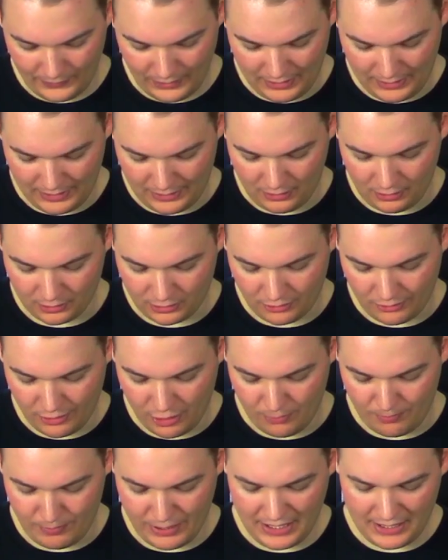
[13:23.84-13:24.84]
And then also
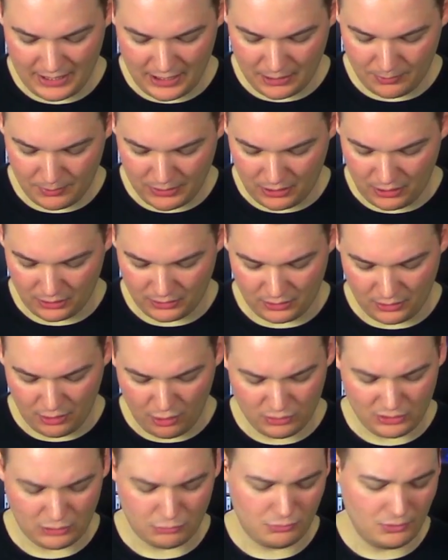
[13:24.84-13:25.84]
new pickups because
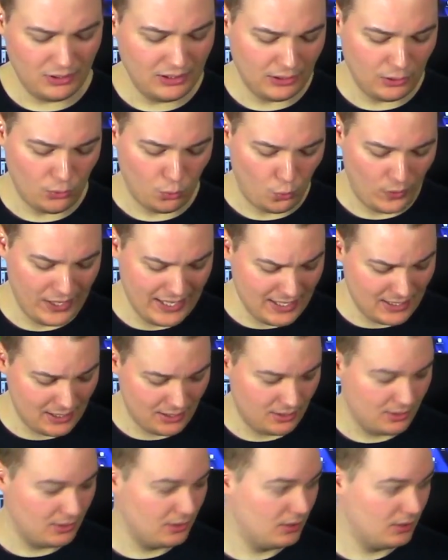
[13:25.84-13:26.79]
those are really weak.